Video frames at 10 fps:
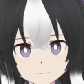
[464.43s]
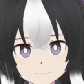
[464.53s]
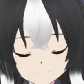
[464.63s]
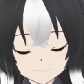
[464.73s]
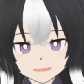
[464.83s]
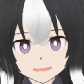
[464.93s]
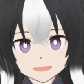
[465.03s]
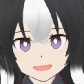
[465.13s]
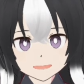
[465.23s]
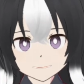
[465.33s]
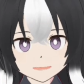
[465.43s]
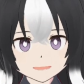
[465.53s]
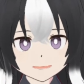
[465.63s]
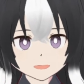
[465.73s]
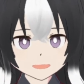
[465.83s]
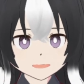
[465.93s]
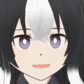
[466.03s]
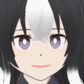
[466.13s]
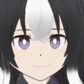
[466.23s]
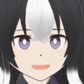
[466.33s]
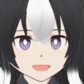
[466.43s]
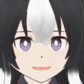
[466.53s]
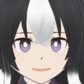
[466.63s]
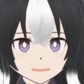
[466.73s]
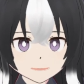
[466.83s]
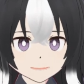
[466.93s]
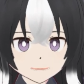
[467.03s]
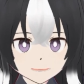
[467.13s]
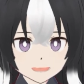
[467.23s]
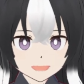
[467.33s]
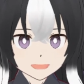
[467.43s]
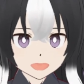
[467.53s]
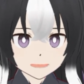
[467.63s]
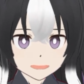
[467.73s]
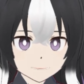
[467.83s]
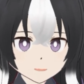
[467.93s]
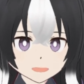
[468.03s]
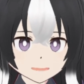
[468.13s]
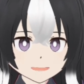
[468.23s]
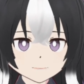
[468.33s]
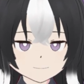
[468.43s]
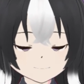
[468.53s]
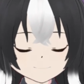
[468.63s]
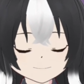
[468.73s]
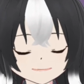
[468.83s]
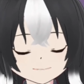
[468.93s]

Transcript: writing the script for it, it somehow turned into like an almost 4-minute video.